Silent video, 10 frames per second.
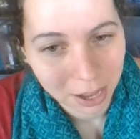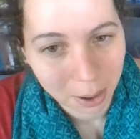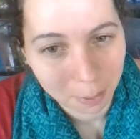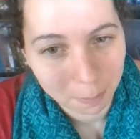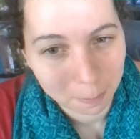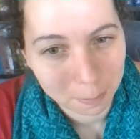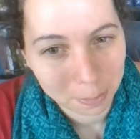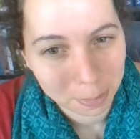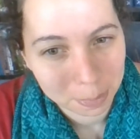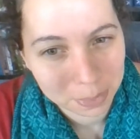Uh,
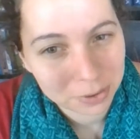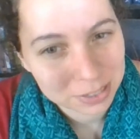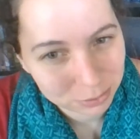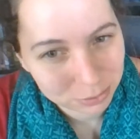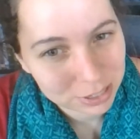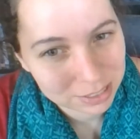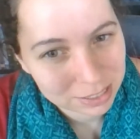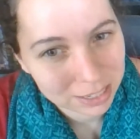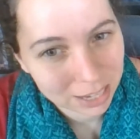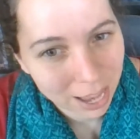there is a reason
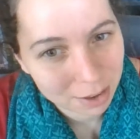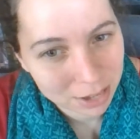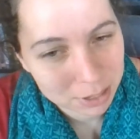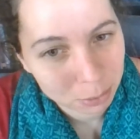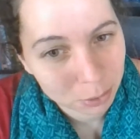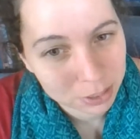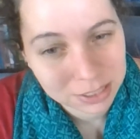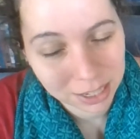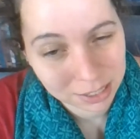they have that many points